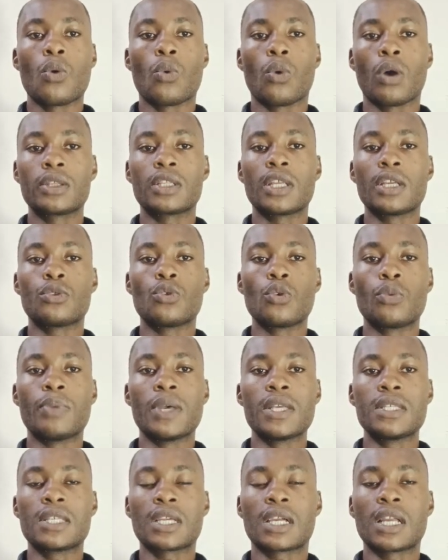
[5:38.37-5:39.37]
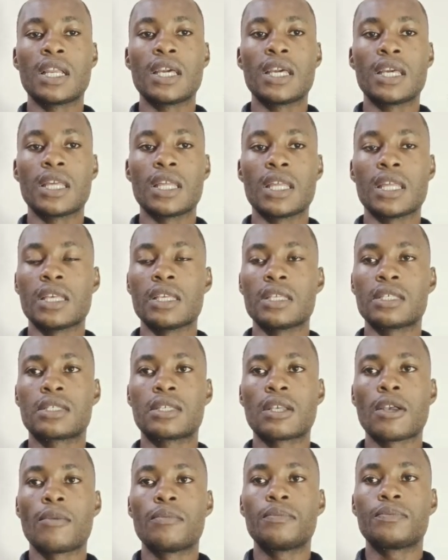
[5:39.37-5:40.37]
What they do basically
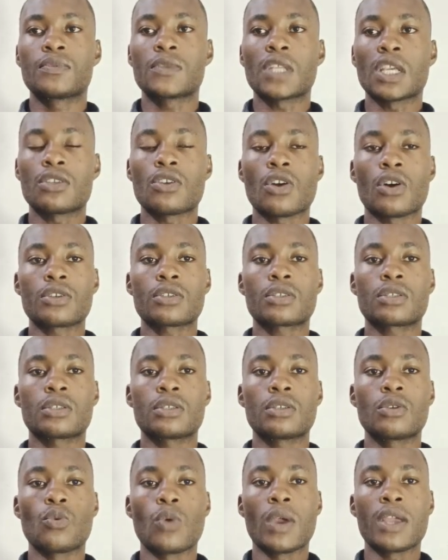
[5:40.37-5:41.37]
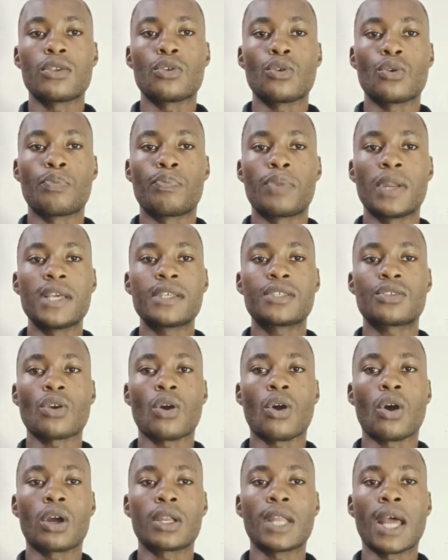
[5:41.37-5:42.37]
is, they just, when you place
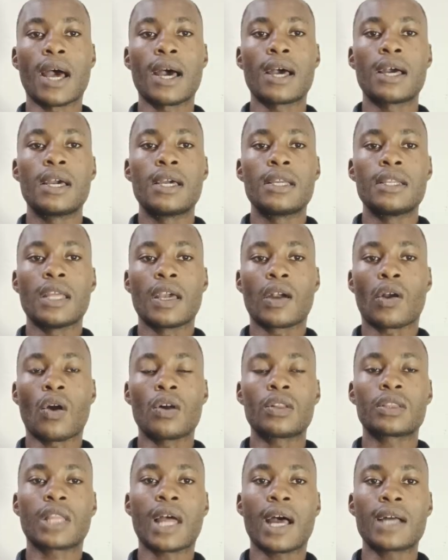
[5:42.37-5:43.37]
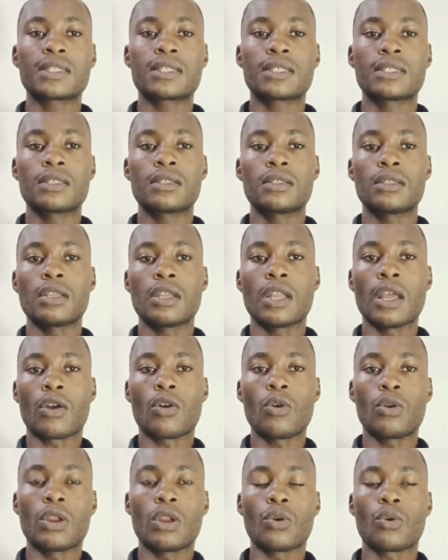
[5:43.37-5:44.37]
your order, they'll contact the
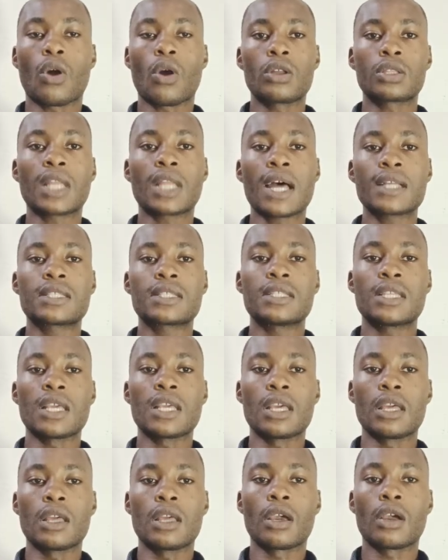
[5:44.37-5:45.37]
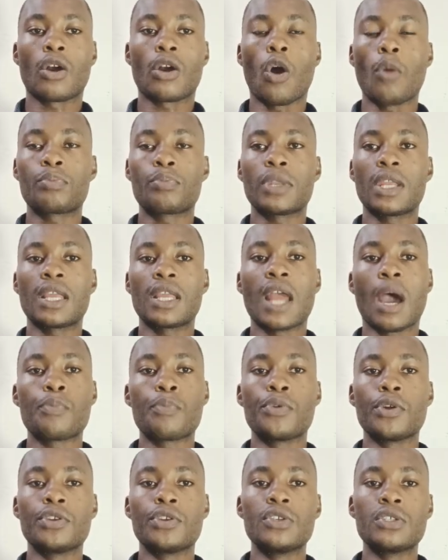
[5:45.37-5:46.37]
company
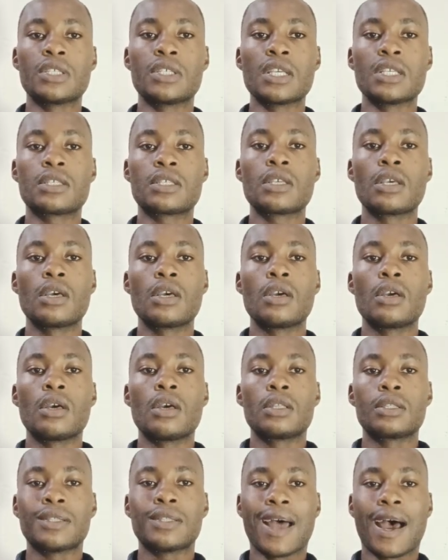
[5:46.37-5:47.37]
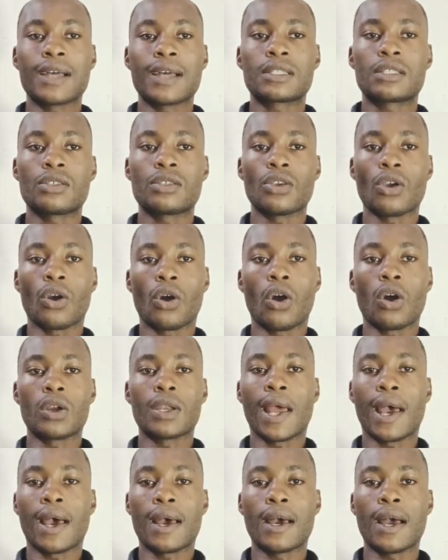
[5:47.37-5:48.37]
that produces that your
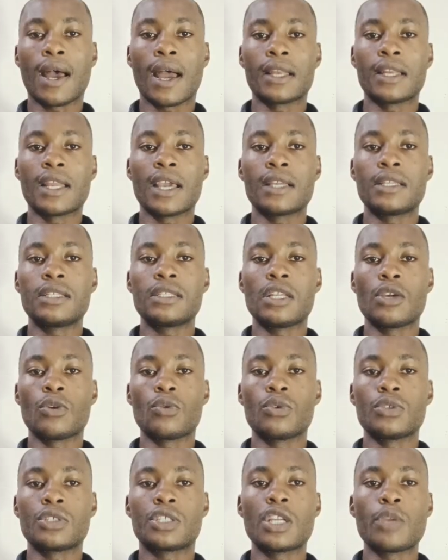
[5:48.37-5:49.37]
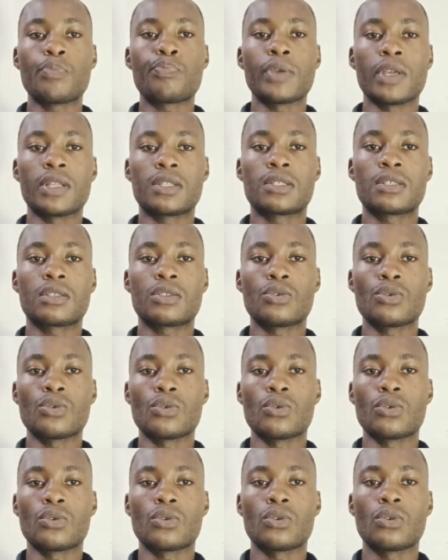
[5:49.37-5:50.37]
order, and then they will ship it
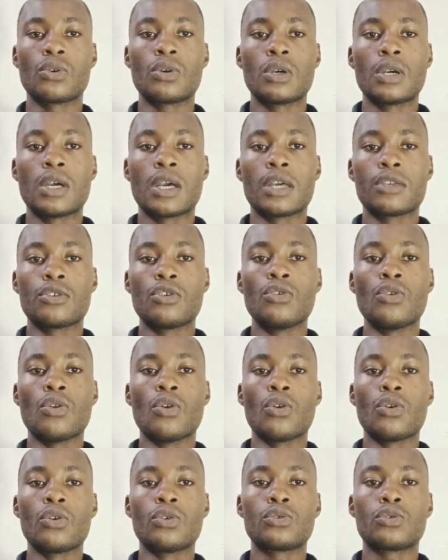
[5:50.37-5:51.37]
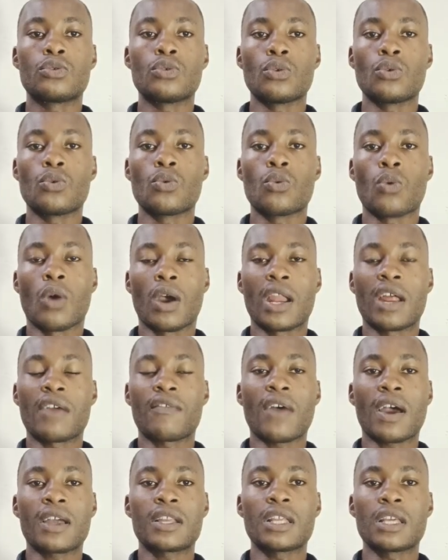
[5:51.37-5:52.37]
to to
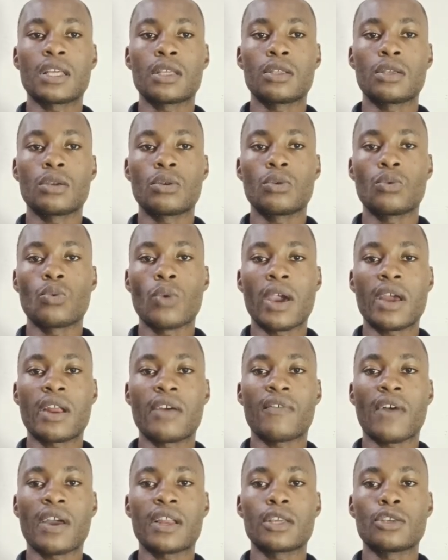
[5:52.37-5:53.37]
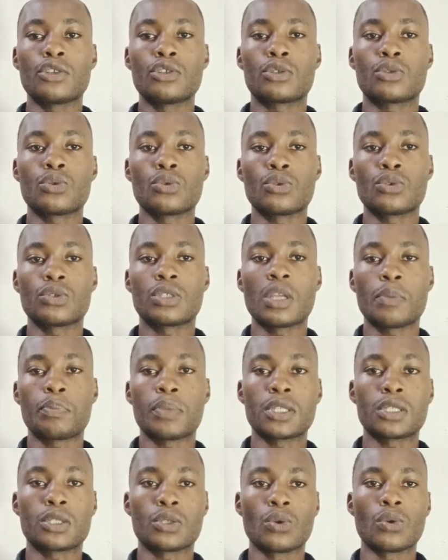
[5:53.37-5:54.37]
wherever they used to ship
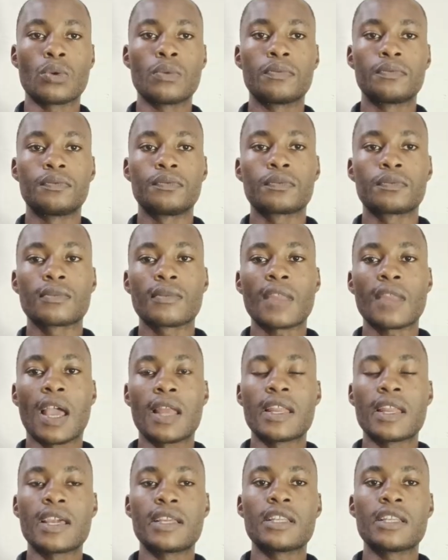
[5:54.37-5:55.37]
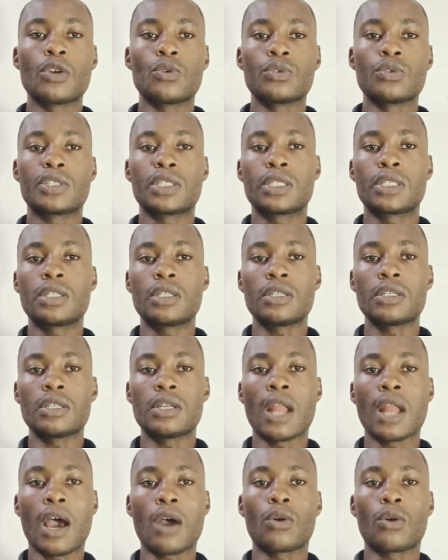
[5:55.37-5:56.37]
it to, and then they will
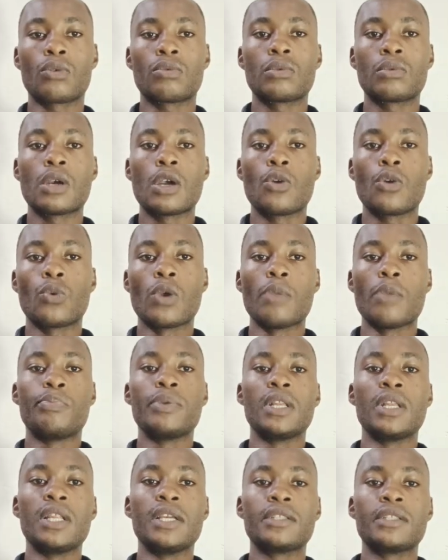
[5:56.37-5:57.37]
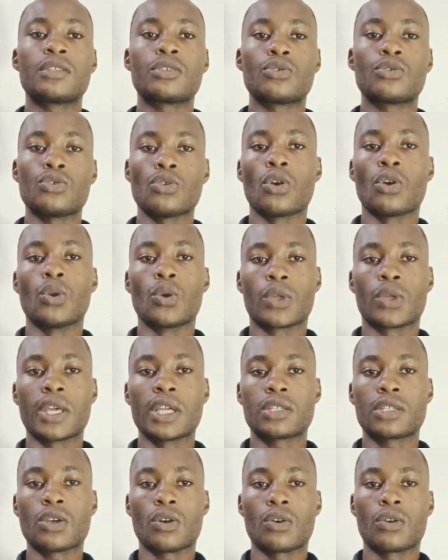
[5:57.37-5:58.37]
now waybill it to your
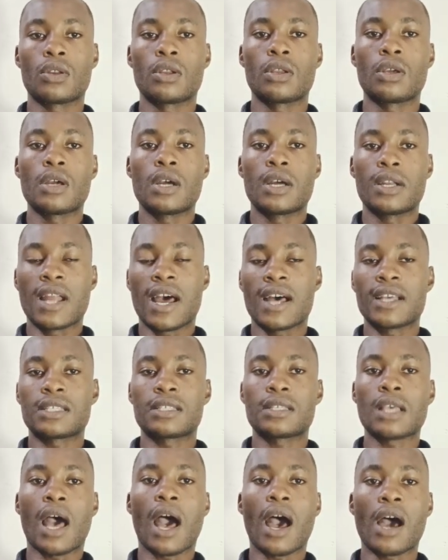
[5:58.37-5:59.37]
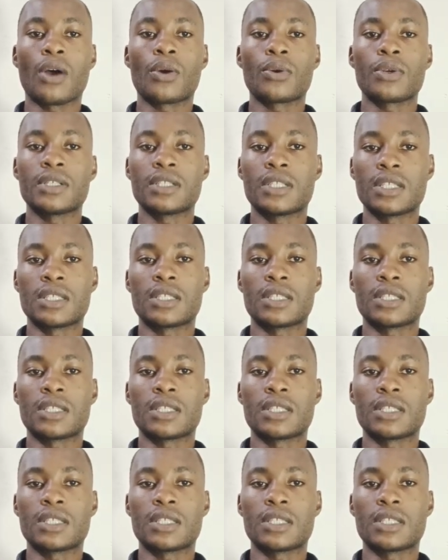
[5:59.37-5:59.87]
location. That's how it